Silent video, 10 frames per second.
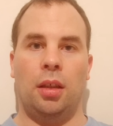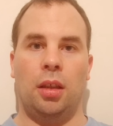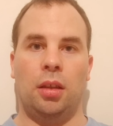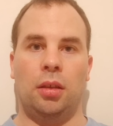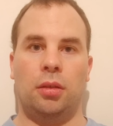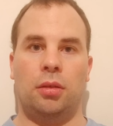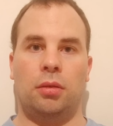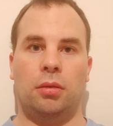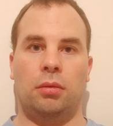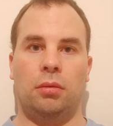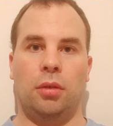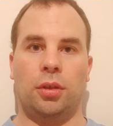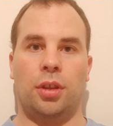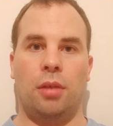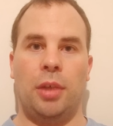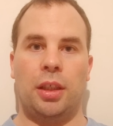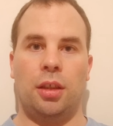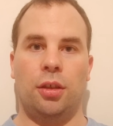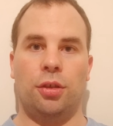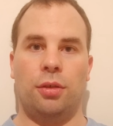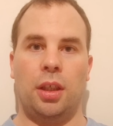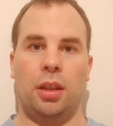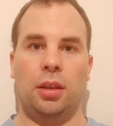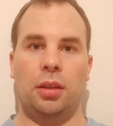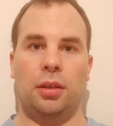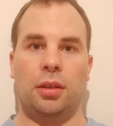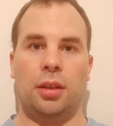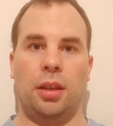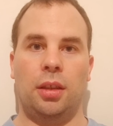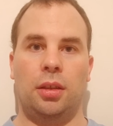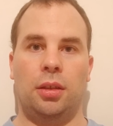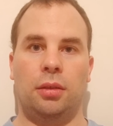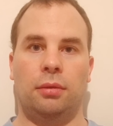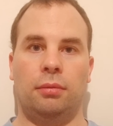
and not so much in Australia at this stage.